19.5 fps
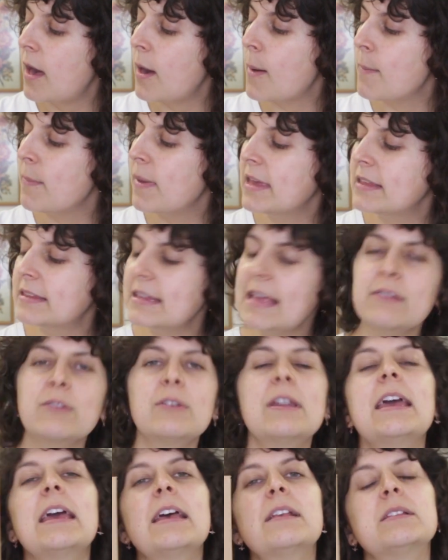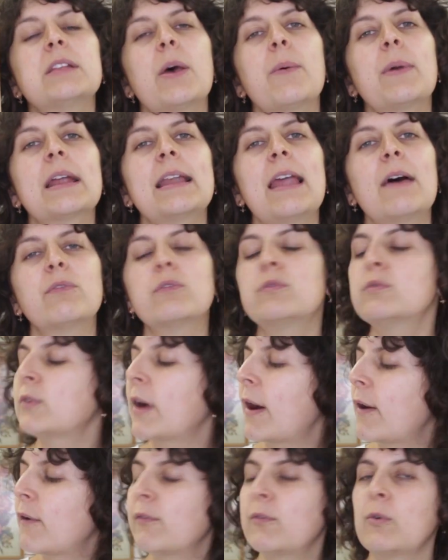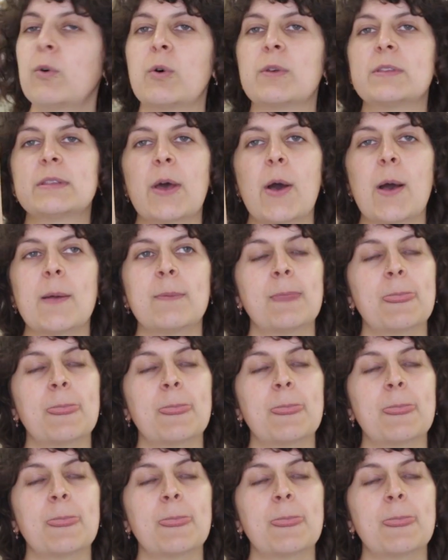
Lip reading: It says on here sewing level 4 out of 4, so